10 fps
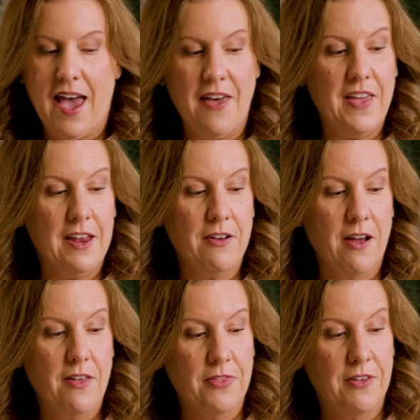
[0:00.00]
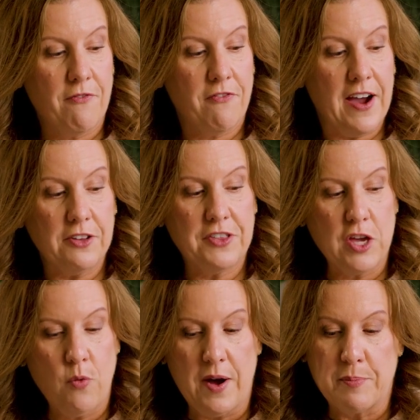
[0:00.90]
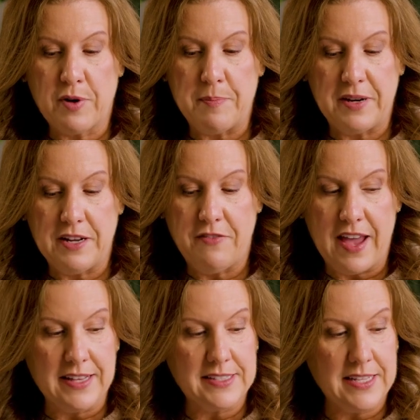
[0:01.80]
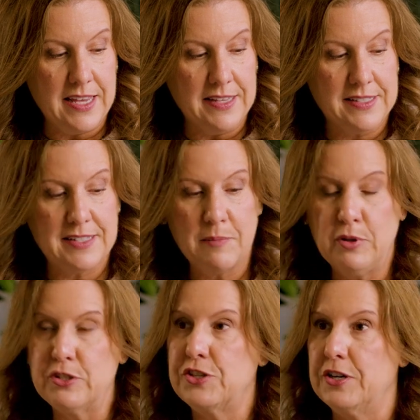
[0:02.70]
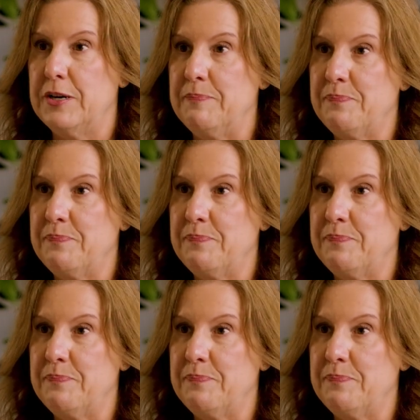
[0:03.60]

And then the final thing you wanna prep in advance is simple syrup.